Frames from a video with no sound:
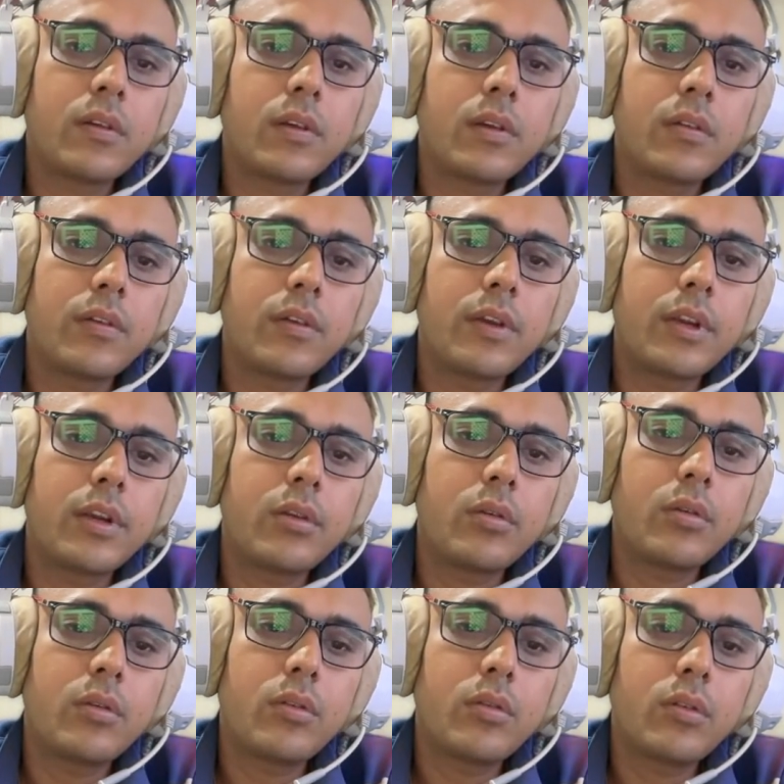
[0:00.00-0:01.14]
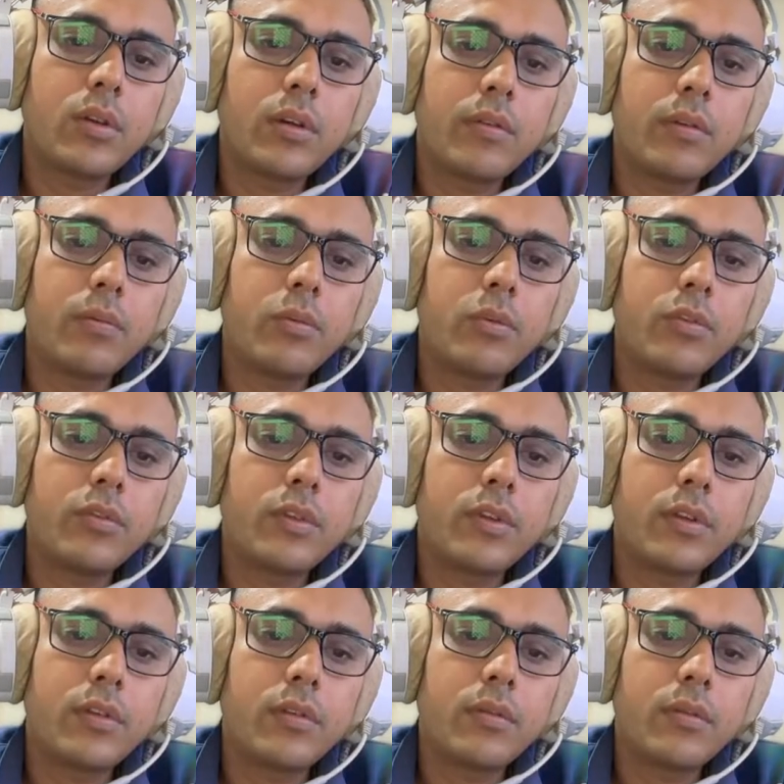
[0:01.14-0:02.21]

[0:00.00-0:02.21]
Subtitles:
If you try to go, I will push this.